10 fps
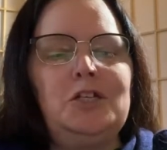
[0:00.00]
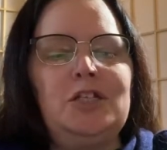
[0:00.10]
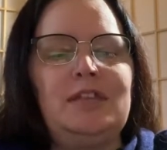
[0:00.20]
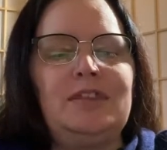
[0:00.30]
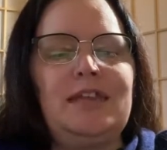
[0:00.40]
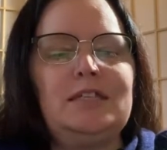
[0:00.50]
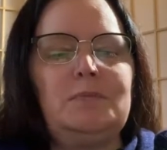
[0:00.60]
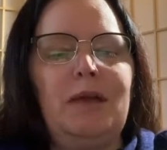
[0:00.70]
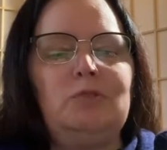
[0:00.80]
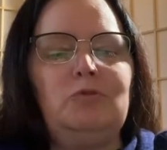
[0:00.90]
She
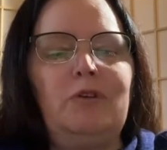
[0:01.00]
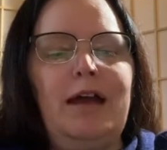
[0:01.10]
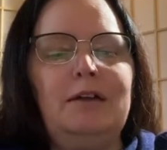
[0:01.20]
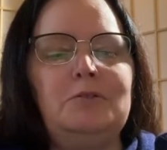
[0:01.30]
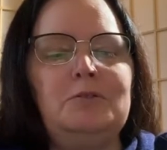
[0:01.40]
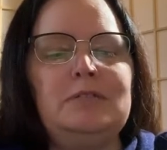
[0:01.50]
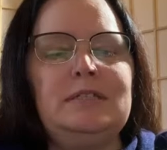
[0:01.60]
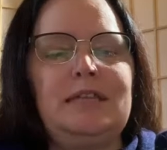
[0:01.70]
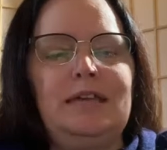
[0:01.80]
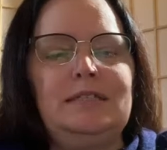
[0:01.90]
thinks my tractor's
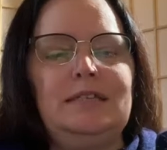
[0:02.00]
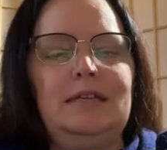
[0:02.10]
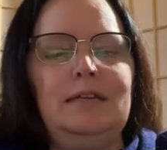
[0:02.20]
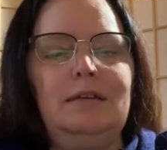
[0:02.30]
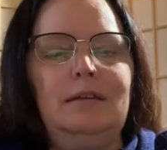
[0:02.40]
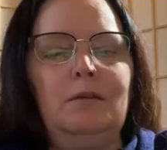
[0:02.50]
sexy.